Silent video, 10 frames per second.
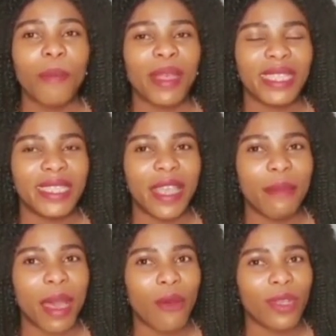by the
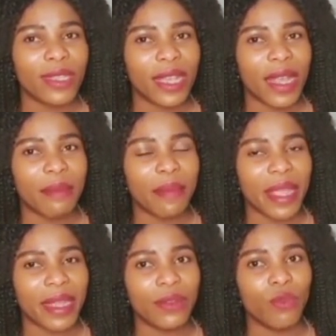time our son
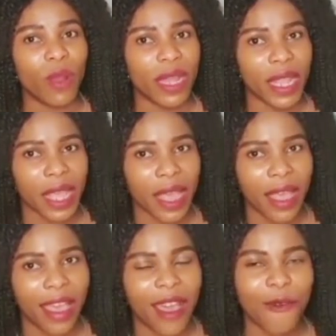made 1
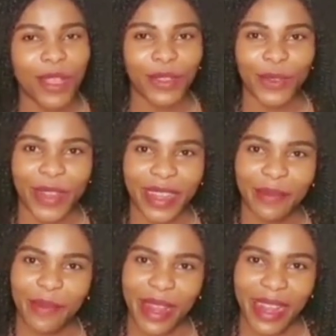year, I was
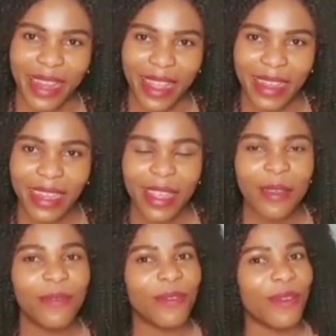already pregnant
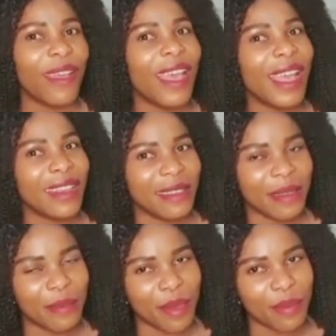for
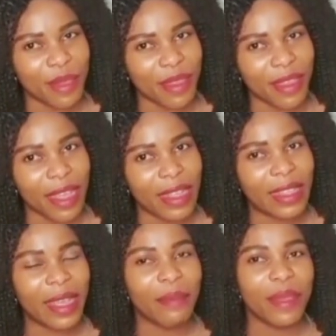another baby,
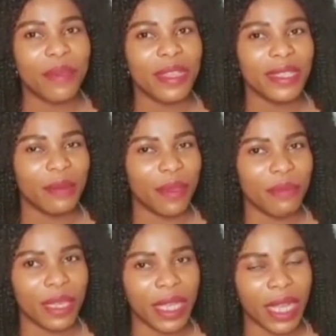and that baby is a
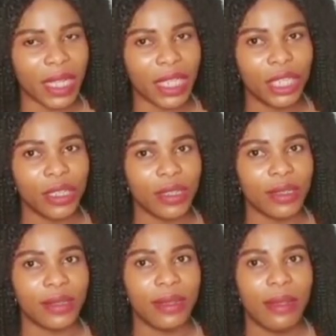baby girl.
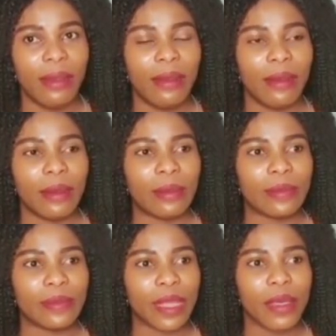She's
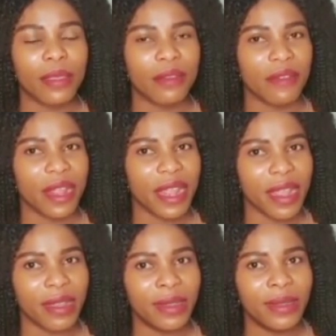3
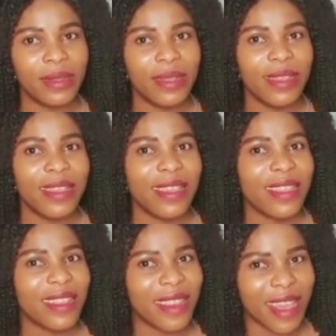years
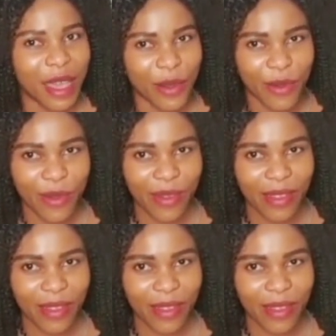now.